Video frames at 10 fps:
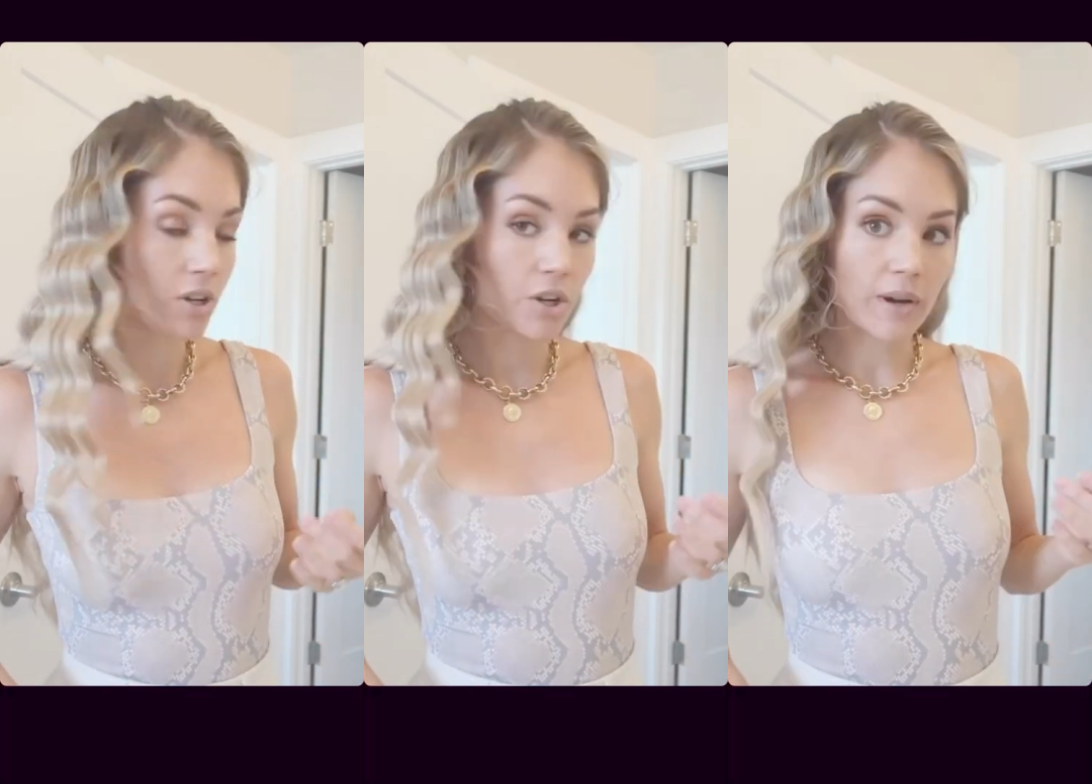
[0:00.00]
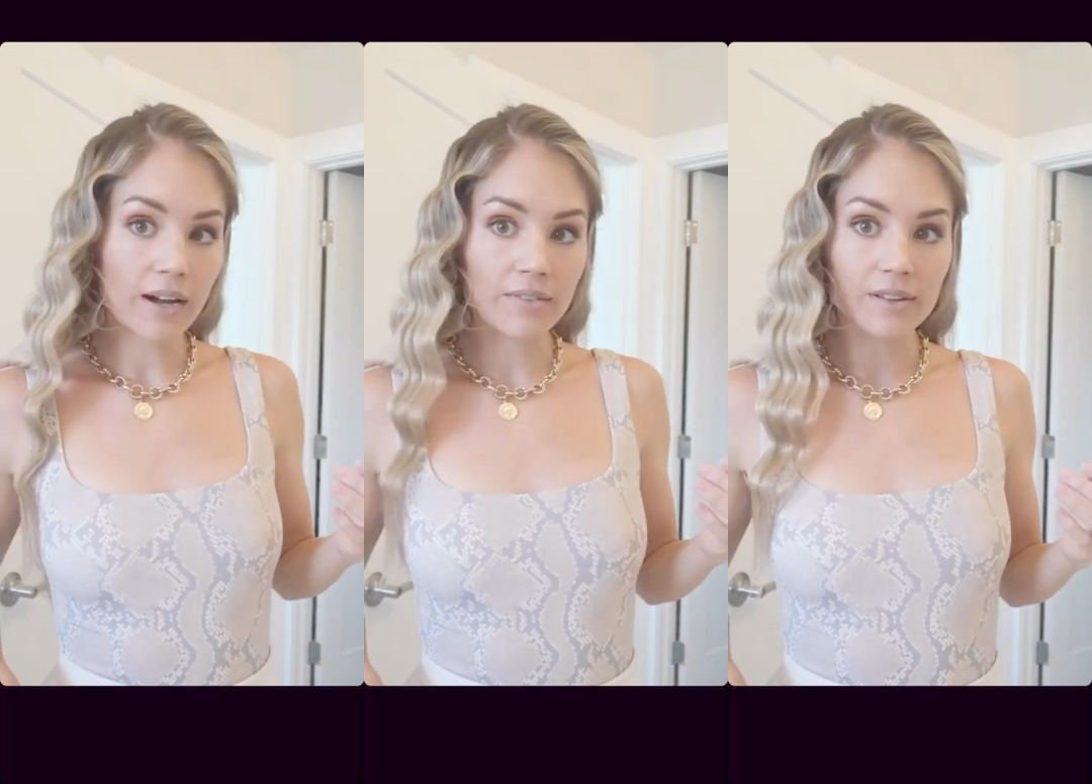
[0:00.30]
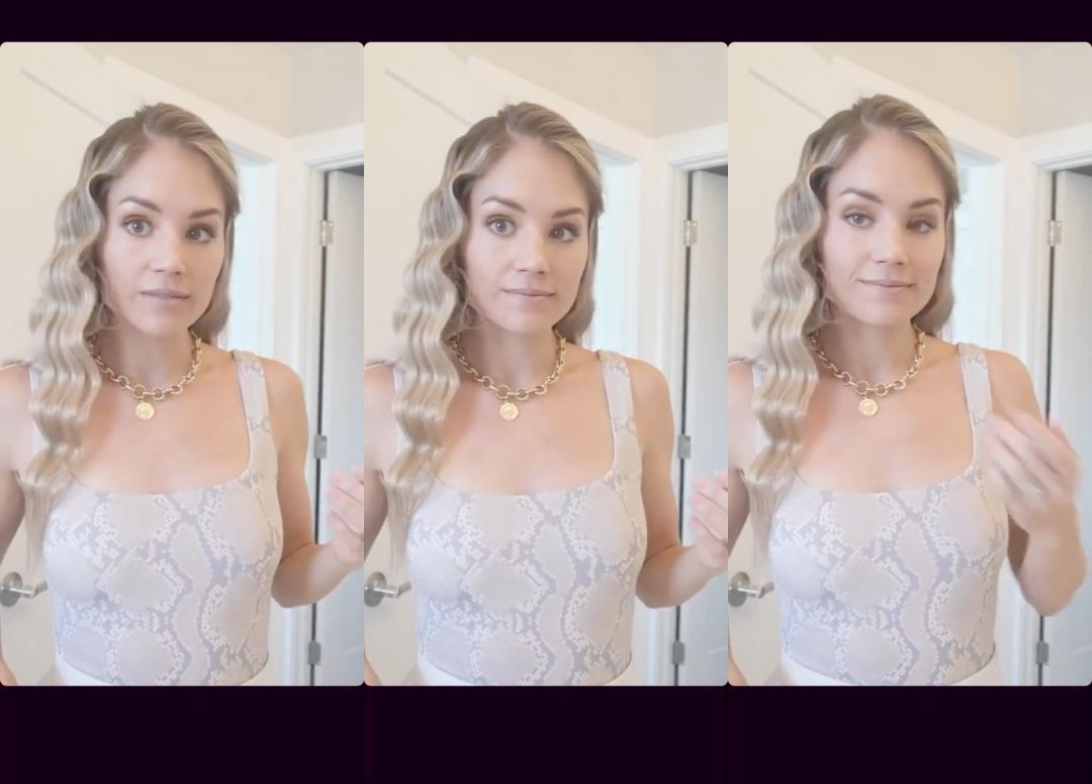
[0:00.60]
you have
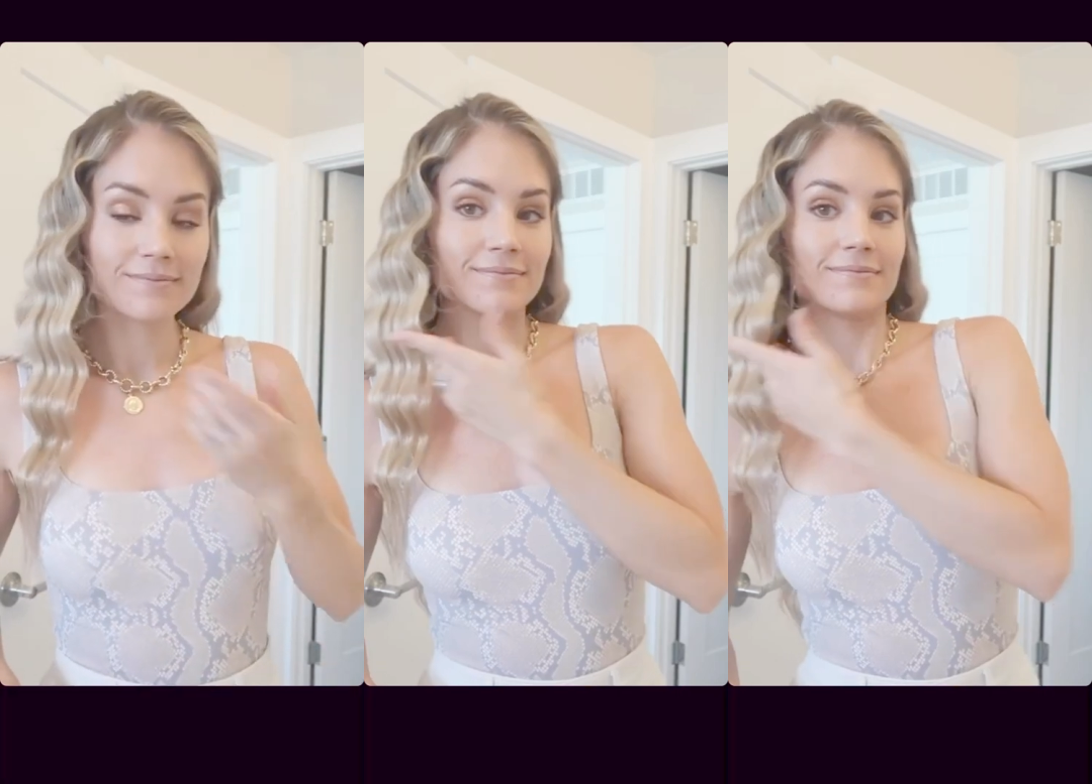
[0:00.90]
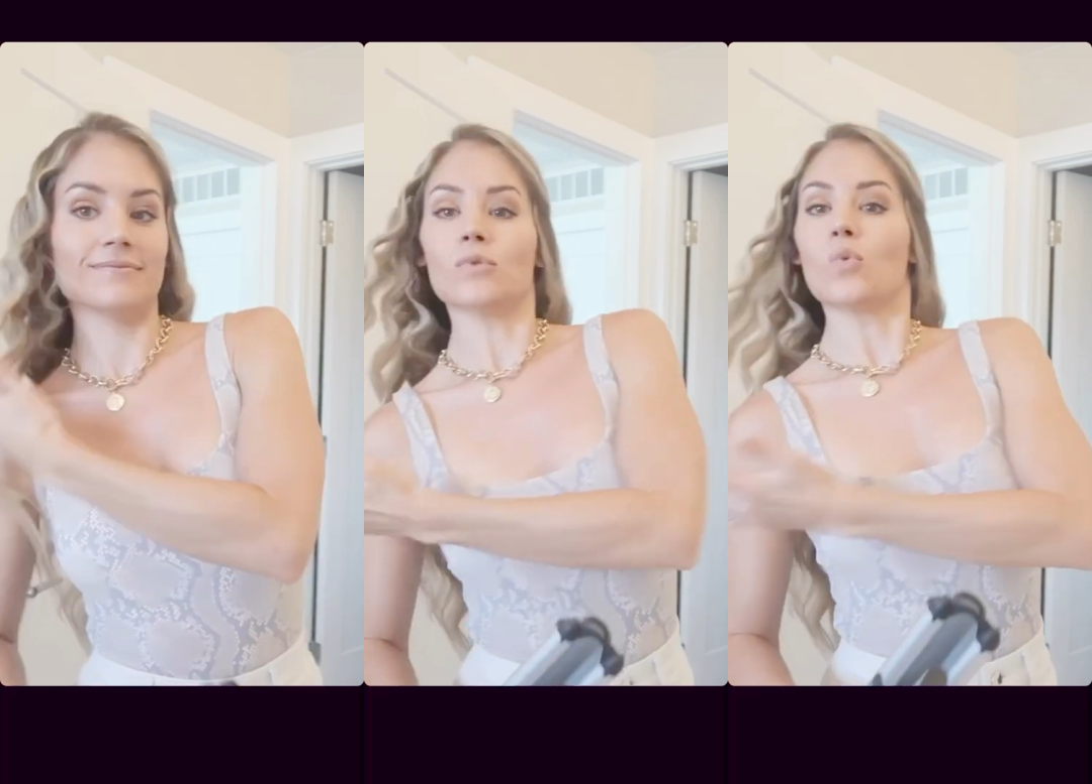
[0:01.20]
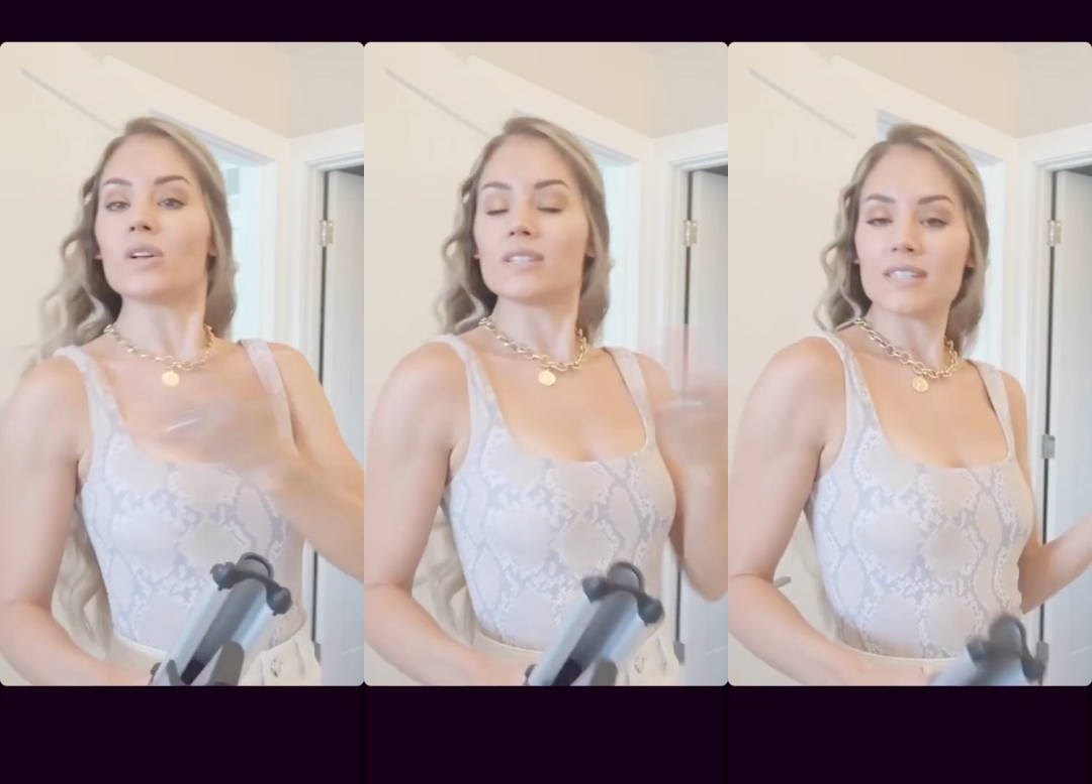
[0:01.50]
it.
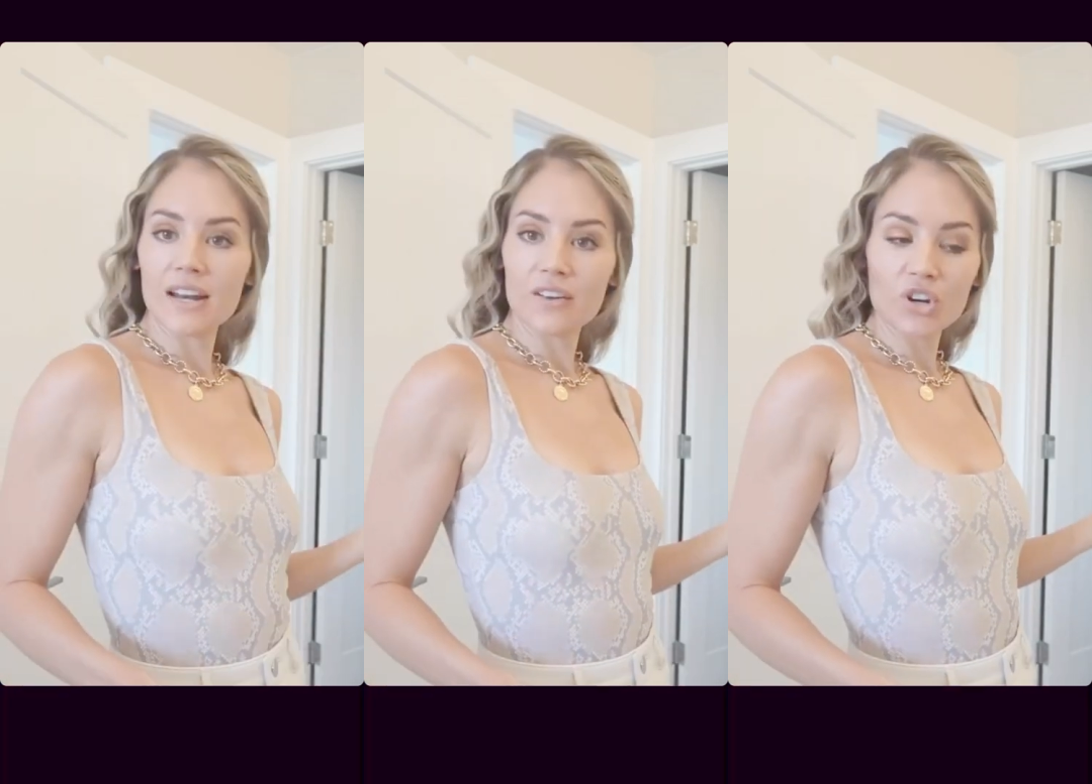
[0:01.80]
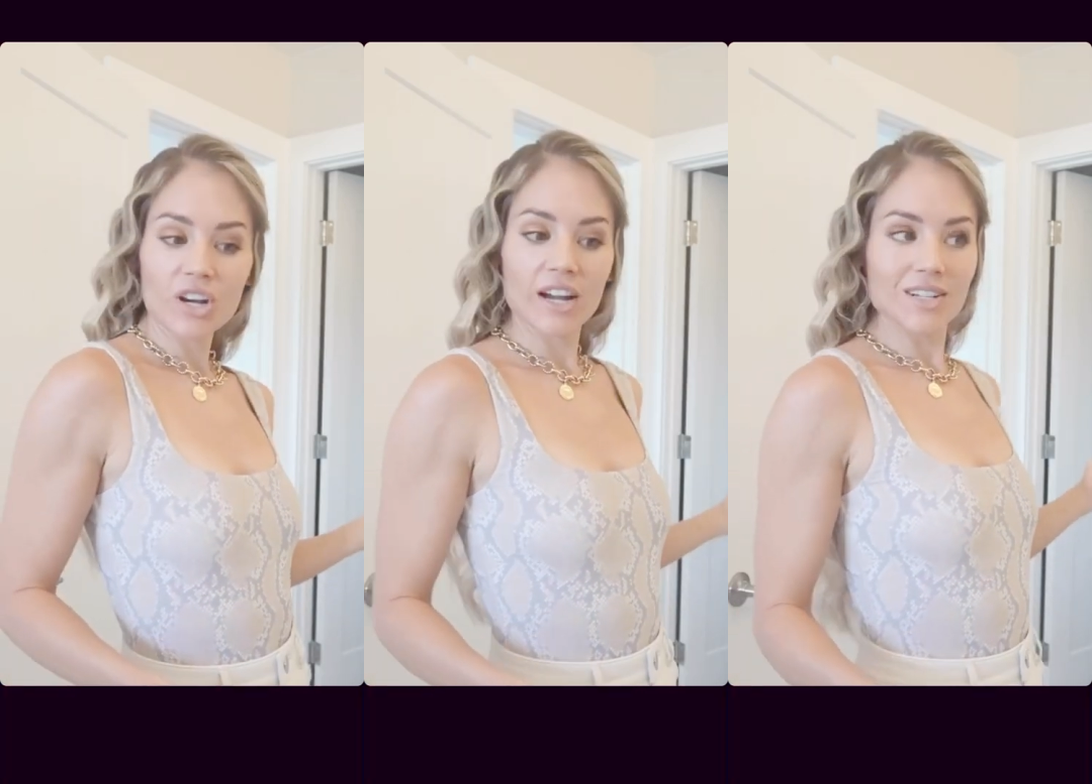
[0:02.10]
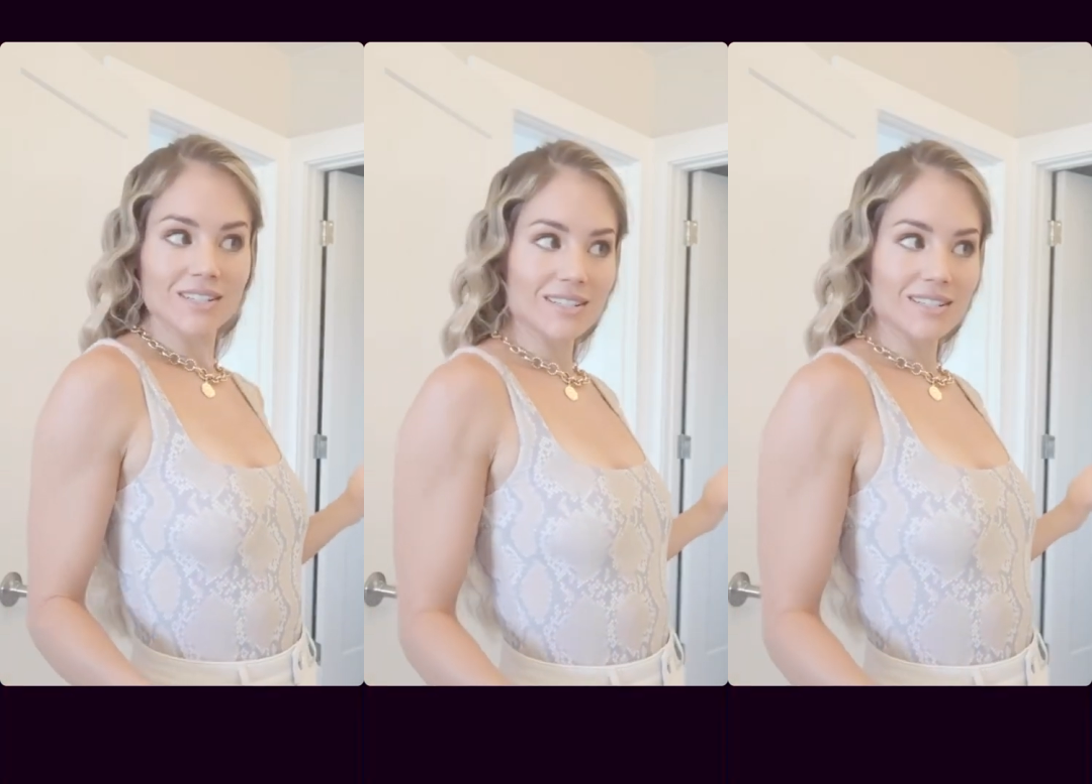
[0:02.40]
One side of your hair is